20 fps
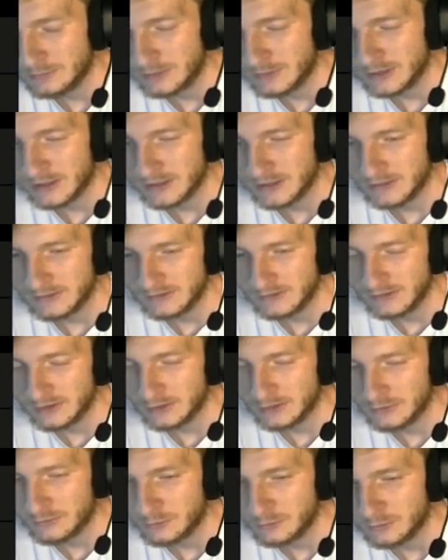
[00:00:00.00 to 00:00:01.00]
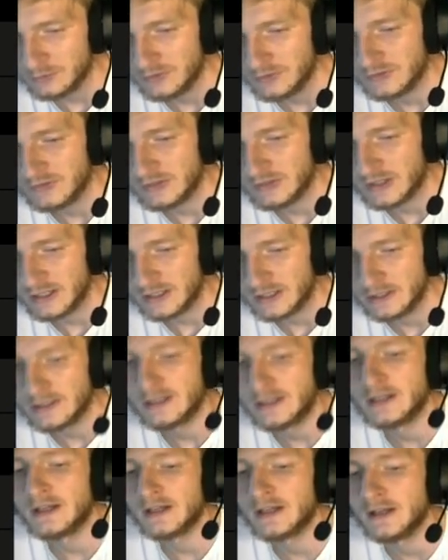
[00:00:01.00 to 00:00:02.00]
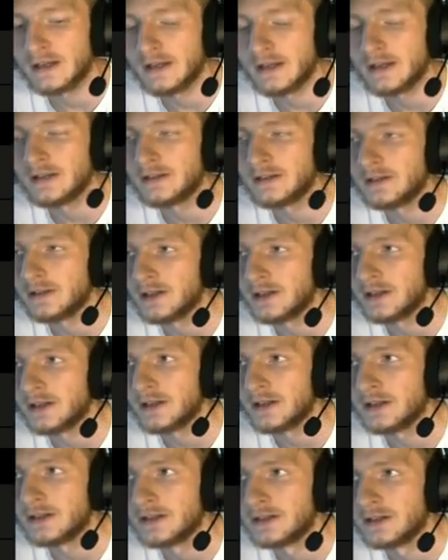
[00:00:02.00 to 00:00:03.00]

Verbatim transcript: by sexual desire and, uh,